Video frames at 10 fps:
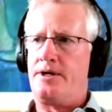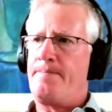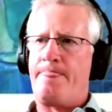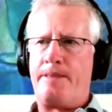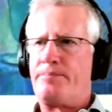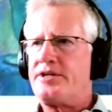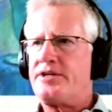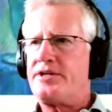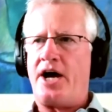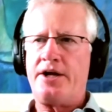But there's
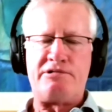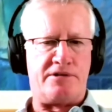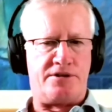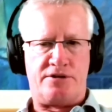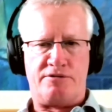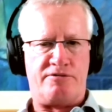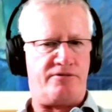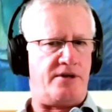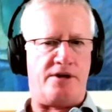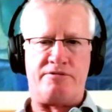hundreds of
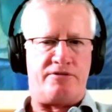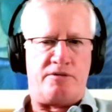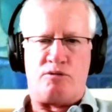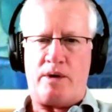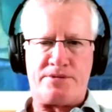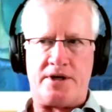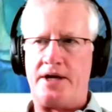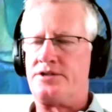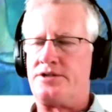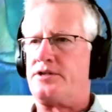
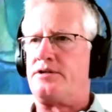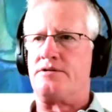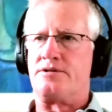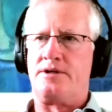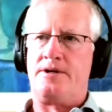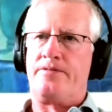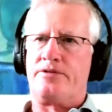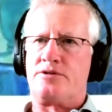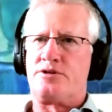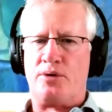websites and
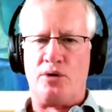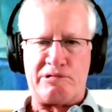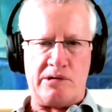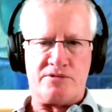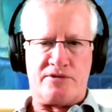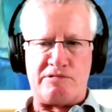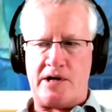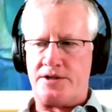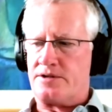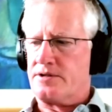support groups for writers.